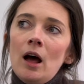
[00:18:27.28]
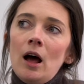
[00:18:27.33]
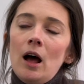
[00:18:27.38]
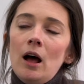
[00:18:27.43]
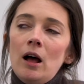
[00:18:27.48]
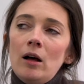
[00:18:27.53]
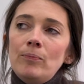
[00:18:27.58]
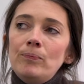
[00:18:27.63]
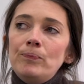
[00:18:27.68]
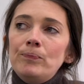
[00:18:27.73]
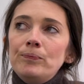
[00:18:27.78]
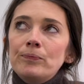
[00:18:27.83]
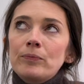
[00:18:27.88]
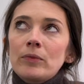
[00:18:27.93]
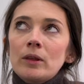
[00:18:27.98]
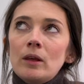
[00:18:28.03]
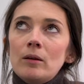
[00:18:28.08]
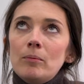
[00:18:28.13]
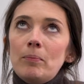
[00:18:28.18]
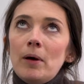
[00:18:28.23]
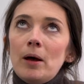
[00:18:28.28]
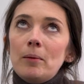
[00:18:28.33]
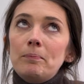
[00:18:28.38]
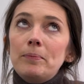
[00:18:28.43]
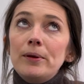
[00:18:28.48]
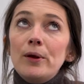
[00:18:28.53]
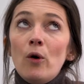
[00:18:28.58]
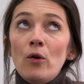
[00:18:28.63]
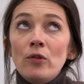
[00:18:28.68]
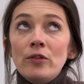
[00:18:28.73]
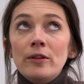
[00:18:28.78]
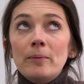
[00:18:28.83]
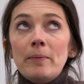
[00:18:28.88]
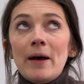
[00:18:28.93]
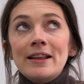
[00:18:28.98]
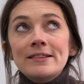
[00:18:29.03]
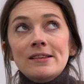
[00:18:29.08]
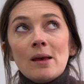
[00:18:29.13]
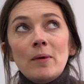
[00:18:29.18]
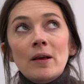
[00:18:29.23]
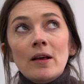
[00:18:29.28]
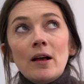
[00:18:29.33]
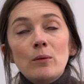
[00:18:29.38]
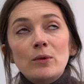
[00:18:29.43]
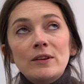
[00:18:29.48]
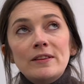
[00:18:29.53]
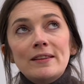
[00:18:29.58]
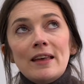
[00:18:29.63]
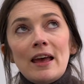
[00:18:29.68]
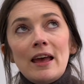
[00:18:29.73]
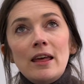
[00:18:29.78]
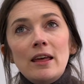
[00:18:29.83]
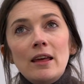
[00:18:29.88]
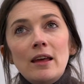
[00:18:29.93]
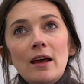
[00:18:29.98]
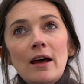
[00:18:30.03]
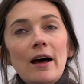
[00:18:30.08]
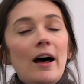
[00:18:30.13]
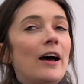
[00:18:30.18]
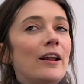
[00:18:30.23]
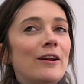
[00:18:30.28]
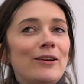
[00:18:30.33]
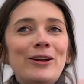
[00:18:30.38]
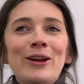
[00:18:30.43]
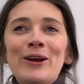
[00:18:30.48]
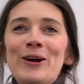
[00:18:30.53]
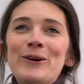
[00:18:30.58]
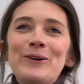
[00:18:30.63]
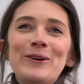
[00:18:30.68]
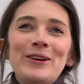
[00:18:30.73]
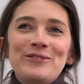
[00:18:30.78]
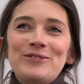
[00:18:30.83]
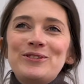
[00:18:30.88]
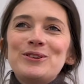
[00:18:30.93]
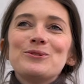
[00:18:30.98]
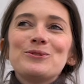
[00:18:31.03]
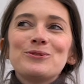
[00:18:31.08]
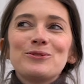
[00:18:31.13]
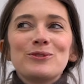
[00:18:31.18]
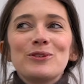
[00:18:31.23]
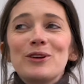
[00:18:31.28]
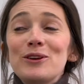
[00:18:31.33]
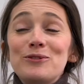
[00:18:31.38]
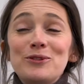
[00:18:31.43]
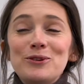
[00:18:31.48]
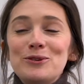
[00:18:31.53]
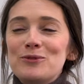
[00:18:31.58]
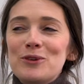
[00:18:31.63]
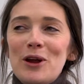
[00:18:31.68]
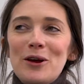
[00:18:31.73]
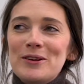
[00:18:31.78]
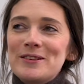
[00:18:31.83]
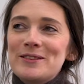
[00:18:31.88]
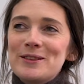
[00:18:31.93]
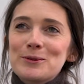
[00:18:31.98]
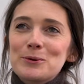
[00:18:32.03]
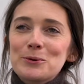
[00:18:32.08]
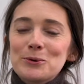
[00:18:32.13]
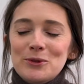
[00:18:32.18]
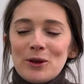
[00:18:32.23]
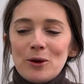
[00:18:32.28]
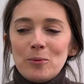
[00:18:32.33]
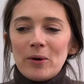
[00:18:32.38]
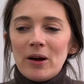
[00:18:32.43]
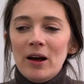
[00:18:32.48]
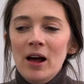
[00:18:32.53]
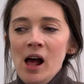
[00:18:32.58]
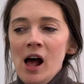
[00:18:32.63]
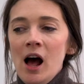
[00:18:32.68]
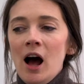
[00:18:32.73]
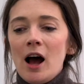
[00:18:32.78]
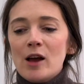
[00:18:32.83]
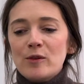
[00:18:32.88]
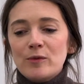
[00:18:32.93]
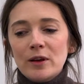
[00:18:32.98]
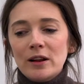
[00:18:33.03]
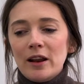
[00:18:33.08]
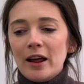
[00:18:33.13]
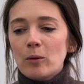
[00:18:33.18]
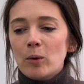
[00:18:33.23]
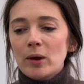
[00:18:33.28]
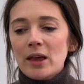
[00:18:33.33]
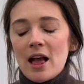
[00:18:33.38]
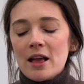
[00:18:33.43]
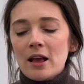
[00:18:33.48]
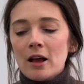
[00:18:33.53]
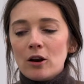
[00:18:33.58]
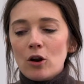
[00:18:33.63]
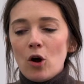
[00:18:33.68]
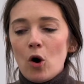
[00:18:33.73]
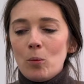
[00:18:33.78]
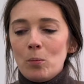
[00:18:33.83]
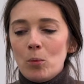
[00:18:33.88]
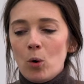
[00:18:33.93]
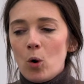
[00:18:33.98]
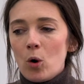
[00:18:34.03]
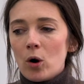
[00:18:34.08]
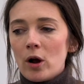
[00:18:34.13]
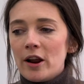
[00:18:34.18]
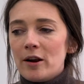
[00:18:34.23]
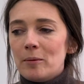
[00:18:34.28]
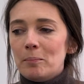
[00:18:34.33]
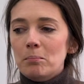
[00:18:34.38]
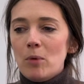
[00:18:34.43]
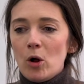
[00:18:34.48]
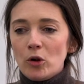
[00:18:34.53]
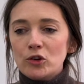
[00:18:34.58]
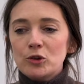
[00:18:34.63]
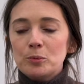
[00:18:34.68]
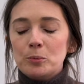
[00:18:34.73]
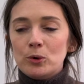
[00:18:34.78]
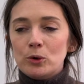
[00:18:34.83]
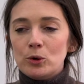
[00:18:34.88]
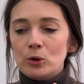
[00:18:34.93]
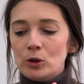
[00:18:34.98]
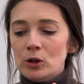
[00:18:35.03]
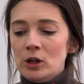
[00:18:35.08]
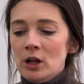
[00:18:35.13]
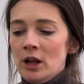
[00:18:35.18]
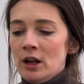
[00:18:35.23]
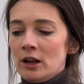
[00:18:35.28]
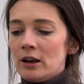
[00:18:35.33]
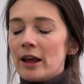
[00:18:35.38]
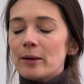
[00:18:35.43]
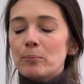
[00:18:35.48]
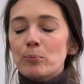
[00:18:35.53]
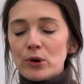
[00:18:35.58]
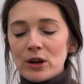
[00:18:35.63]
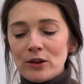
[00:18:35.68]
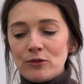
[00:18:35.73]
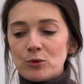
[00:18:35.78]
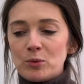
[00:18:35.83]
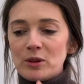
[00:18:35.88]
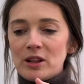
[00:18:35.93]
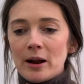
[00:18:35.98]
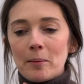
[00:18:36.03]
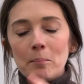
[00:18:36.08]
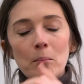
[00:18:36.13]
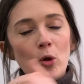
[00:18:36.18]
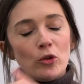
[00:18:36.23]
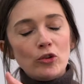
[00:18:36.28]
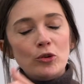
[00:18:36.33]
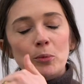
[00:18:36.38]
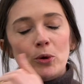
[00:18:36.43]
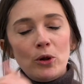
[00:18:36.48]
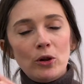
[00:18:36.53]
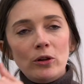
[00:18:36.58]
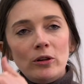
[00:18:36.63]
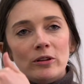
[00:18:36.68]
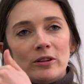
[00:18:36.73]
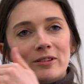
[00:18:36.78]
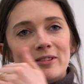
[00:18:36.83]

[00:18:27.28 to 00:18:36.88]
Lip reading: But beyond the pandemic, I would say, I don't know if you've noticed this also, but I feel like we're getting a lot more kind of multiple, like briefs with like multiple